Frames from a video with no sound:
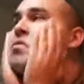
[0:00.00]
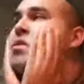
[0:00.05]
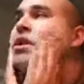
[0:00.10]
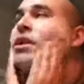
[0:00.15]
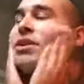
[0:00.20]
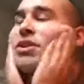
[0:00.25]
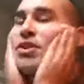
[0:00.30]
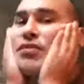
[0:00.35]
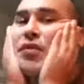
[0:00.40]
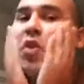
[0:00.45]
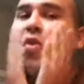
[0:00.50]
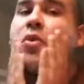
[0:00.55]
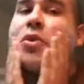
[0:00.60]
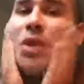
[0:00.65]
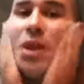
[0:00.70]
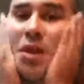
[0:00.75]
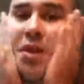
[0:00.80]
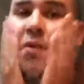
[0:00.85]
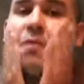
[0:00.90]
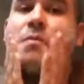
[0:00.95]
and
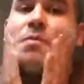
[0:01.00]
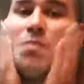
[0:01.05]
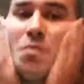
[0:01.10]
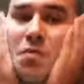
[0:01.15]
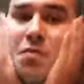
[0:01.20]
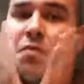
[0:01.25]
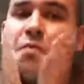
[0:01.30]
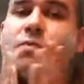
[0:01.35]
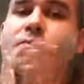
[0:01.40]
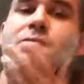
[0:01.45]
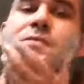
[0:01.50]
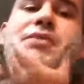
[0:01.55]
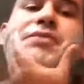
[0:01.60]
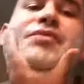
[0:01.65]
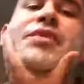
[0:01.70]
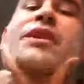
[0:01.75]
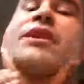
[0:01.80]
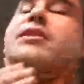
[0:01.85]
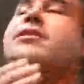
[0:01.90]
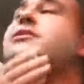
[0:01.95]
exfoliate your
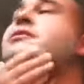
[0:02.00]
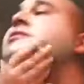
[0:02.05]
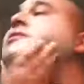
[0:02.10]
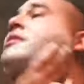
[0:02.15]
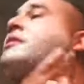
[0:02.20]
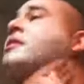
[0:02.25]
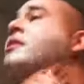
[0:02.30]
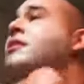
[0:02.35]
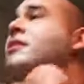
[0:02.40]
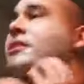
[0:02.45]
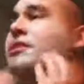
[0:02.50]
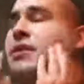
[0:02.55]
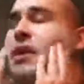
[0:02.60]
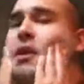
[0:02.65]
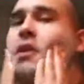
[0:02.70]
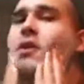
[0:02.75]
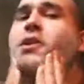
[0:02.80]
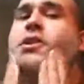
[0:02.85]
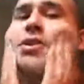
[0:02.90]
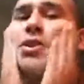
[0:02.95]
face.
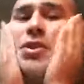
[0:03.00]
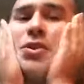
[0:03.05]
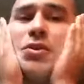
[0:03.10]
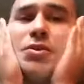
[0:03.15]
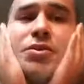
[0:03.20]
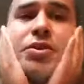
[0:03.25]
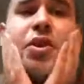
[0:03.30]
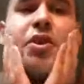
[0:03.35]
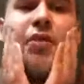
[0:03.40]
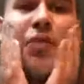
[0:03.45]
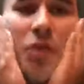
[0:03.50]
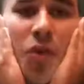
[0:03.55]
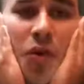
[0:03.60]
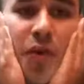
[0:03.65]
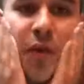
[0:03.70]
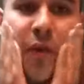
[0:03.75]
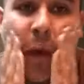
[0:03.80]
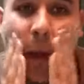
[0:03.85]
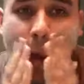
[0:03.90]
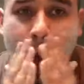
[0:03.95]
Technically, you can use it over your whole
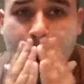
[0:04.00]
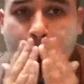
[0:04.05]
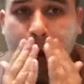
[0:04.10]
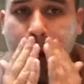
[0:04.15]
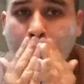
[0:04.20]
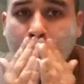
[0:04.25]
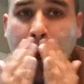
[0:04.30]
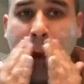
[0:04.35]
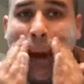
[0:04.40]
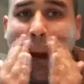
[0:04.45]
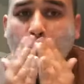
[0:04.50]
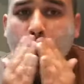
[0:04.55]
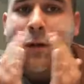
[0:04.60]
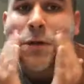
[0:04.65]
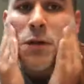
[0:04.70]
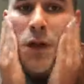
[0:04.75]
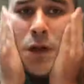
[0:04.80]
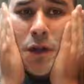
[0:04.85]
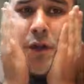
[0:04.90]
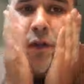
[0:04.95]
face. I
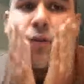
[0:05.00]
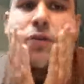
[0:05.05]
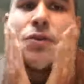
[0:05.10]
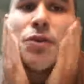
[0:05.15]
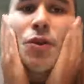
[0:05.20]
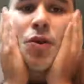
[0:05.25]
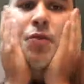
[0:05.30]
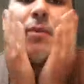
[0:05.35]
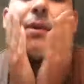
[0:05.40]
just like to use it on